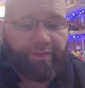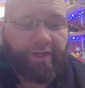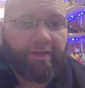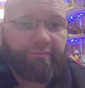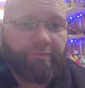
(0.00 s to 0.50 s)

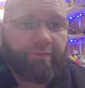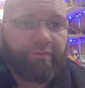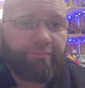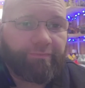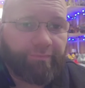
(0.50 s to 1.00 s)

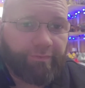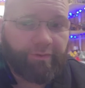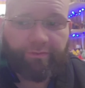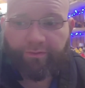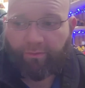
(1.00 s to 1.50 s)

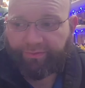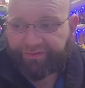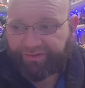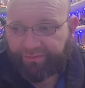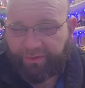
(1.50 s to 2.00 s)
For your
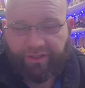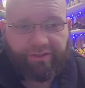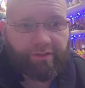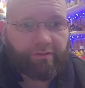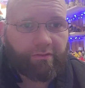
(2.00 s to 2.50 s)

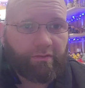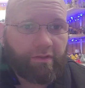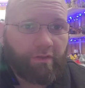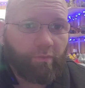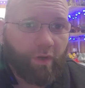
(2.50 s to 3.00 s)
participation
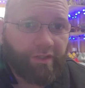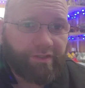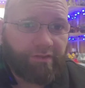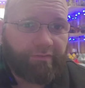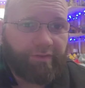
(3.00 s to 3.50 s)
and
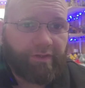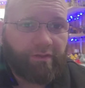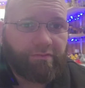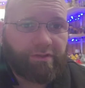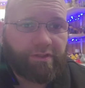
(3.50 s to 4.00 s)
watching the
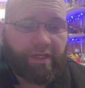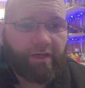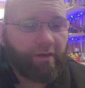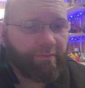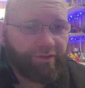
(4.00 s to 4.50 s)
videos. And
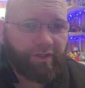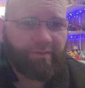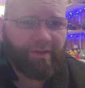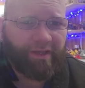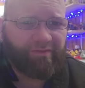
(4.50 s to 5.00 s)
I'm going to try
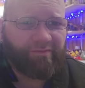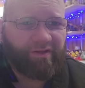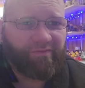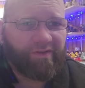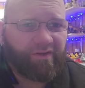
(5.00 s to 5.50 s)
to make as
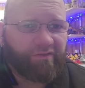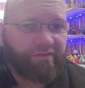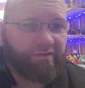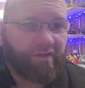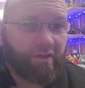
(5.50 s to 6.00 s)
many
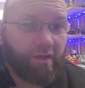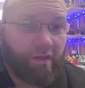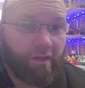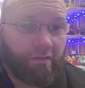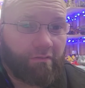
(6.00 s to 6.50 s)
videos as I
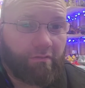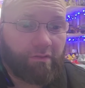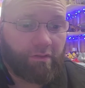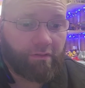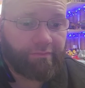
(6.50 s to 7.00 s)
can,
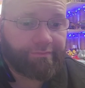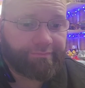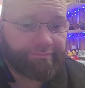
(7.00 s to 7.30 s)
you know,